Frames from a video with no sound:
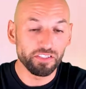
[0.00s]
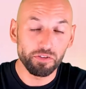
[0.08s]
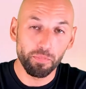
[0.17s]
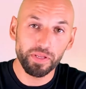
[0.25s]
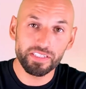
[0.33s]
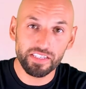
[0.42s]
so
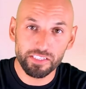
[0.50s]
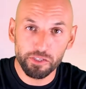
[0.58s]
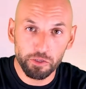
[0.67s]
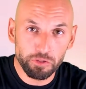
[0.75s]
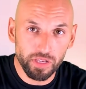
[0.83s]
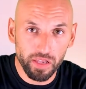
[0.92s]
please
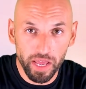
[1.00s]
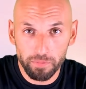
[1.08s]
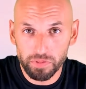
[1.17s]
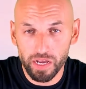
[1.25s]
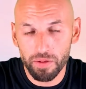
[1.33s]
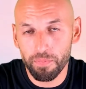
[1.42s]
excuse the
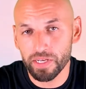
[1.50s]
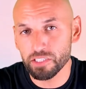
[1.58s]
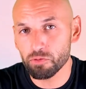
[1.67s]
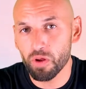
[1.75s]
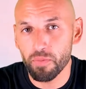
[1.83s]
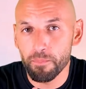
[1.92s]
laptop. I
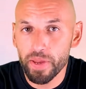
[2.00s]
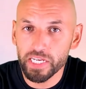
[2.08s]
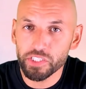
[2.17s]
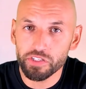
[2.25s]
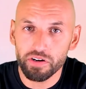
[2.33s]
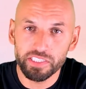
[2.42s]
just want to make
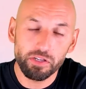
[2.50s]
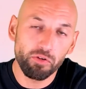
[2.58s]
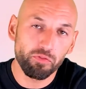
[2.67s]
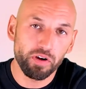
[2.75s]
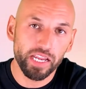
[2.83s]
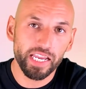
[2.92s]
sure I
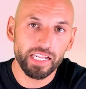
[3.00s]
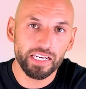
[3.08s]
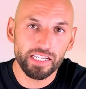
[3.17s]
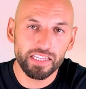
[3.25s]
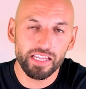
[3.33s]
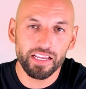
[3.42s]
don't forget
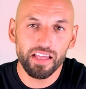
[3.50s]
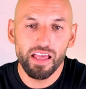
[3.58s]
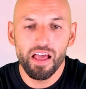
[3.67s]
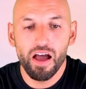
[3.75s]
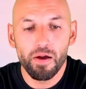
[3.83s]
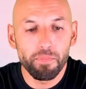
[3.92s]
anything.
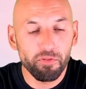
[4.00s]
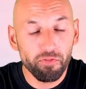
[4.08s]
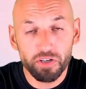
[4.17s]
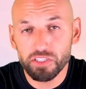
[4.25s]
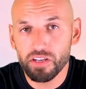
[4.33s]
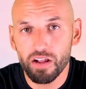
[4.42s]
Um, but
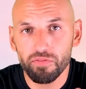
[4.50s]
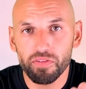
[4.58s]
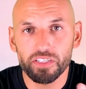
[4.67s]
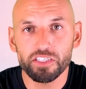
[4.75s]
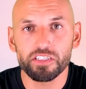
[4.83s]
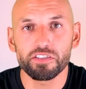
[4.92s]
first off,
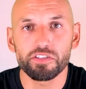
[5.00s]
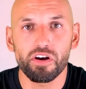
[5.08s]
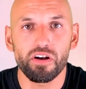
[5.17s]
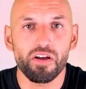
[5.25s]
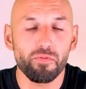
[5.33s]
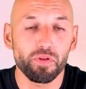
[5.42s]
let's just
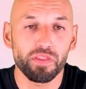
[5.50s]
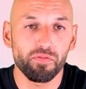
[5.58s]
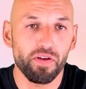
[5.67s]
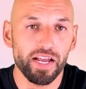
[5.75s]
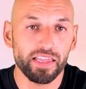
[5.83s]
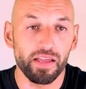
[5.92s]
start off with the
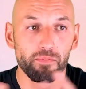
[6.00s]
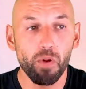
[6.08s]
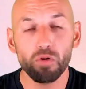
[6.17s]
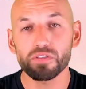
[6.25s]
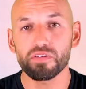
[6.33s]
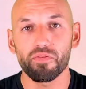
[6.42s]
fact that
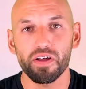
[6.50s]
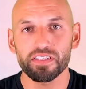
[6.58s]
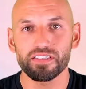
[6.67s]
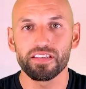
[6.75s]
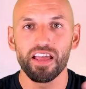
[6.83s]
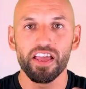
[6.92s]
most of
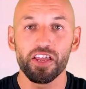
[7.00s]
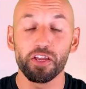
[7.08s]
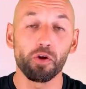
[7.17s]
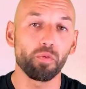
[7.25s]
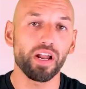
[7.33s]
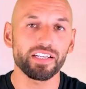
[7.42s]
us, you
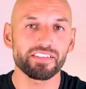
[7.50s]
know, we're not